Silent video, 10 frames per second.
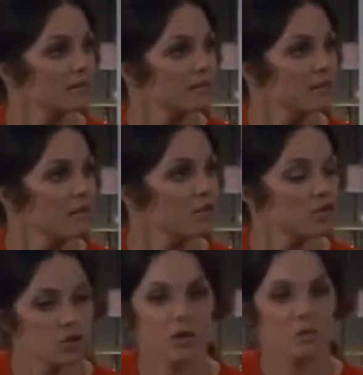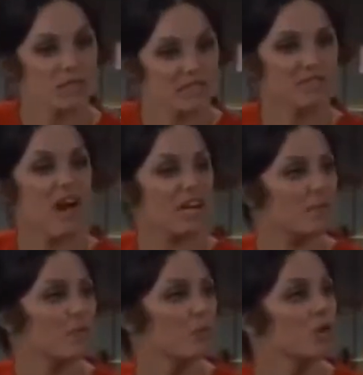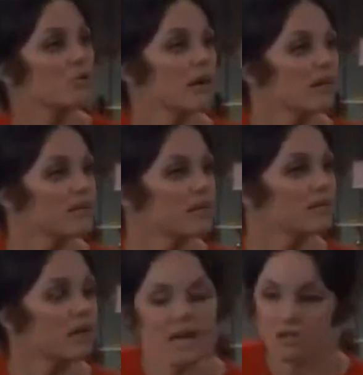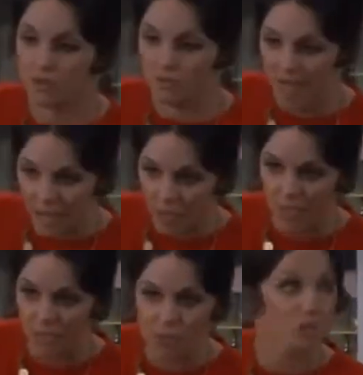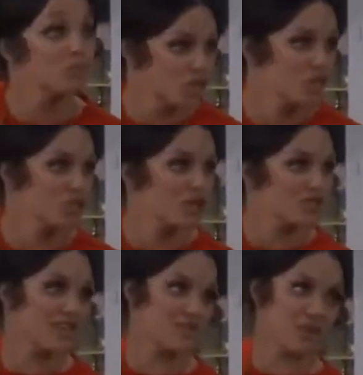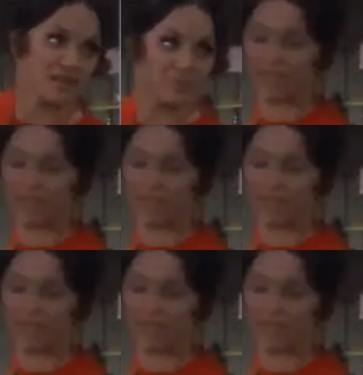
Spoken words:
Sure, we divide up the work around here. I do the vacuuming and laundry, she turns on the record player.